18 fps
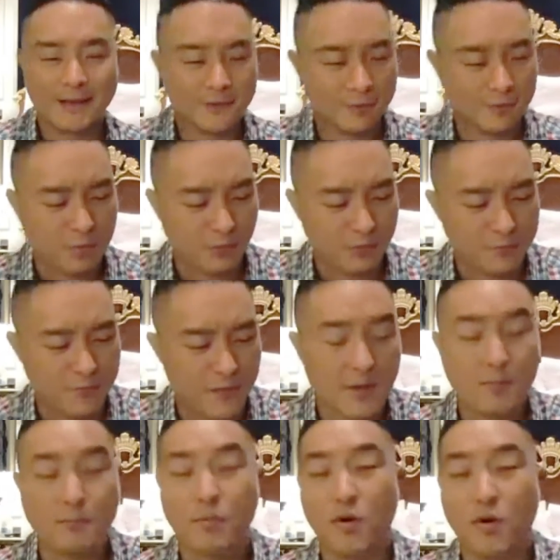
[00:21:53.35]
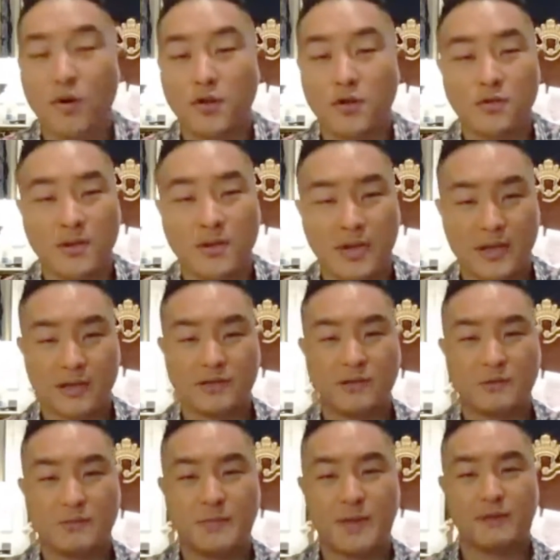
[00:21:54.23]
And the last prophetic
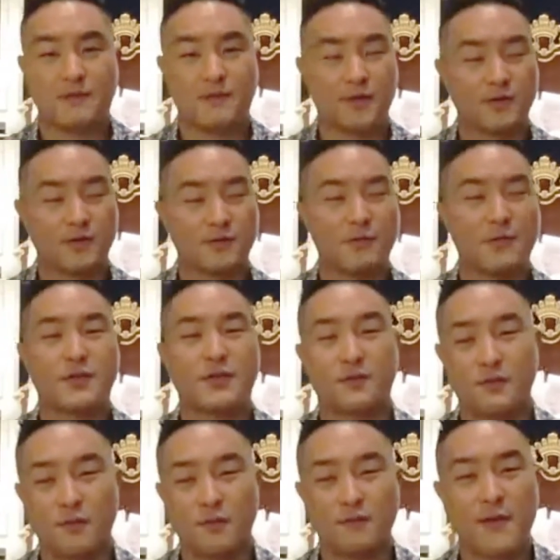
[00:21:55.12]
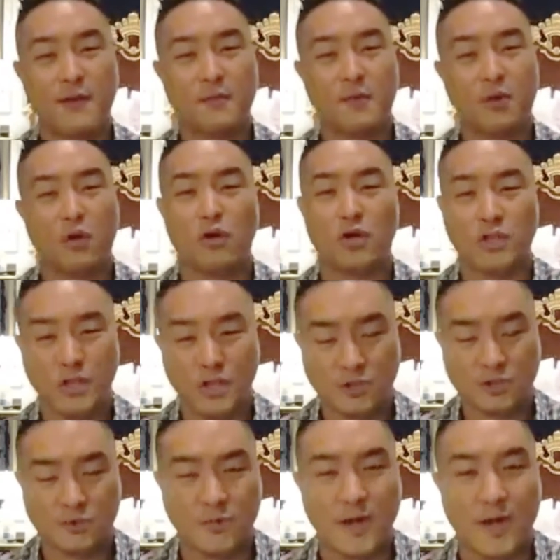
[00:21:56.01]
point you can expect for this month of
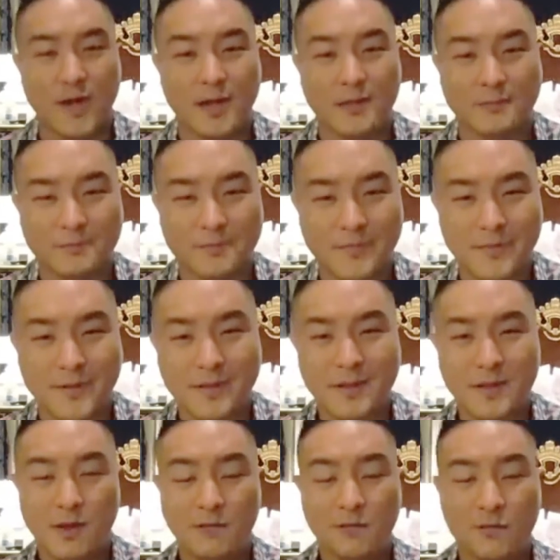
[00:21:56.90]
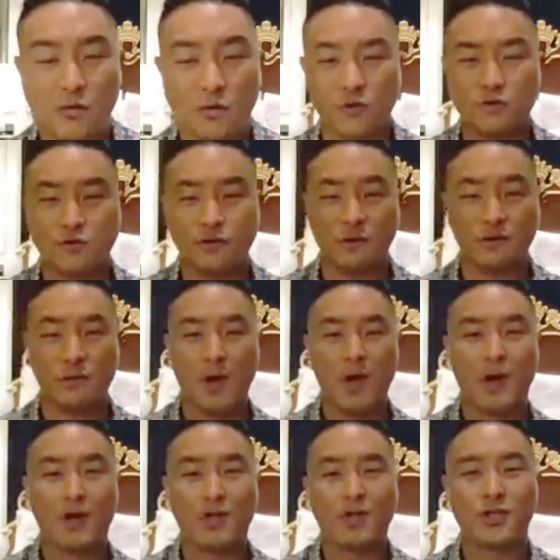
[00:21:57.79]
November or Shishvan. Of
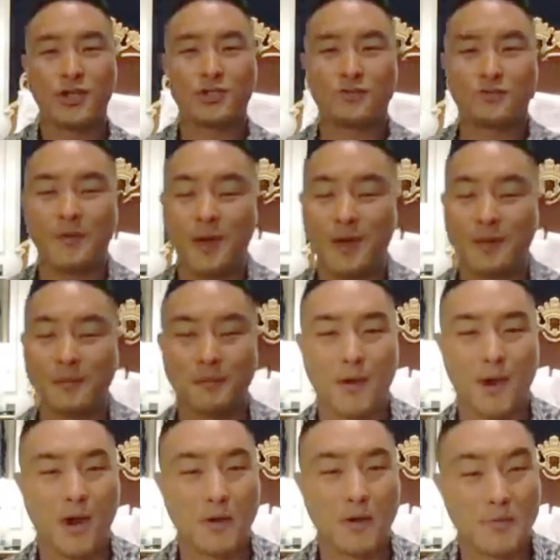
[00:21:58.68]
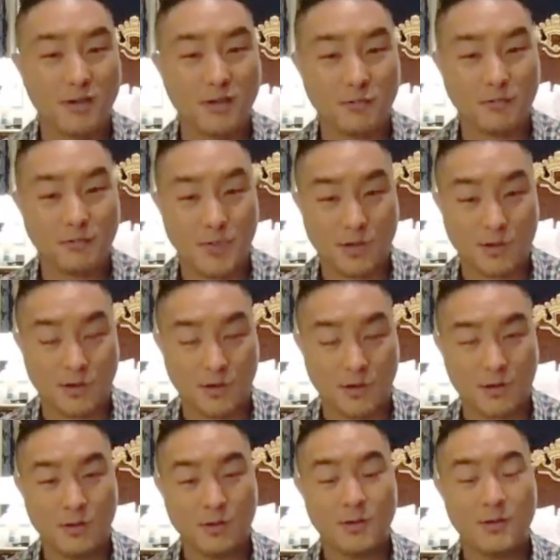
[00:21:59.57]
course, Mar Shishvan. Mar
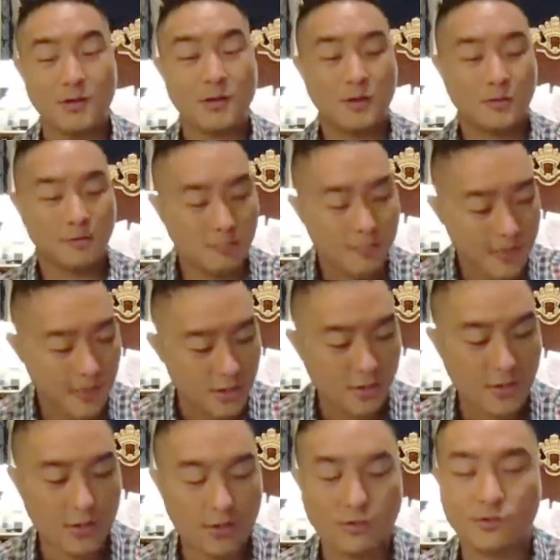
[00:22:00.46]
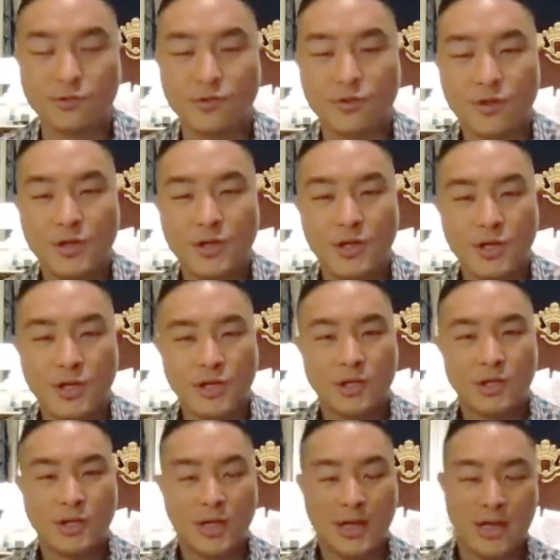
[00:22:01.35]
means bitter,
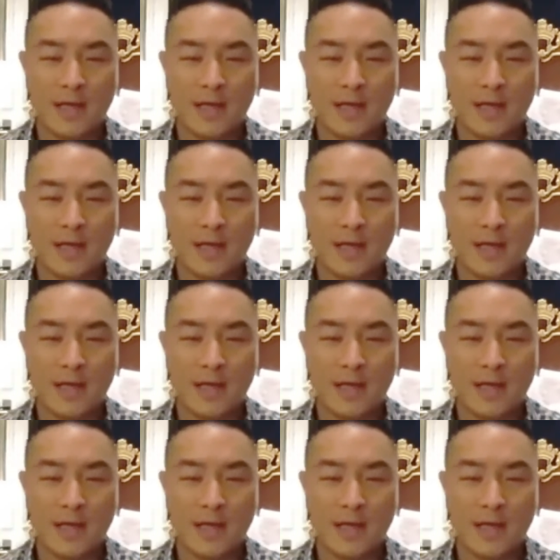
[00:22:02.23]
bitterness.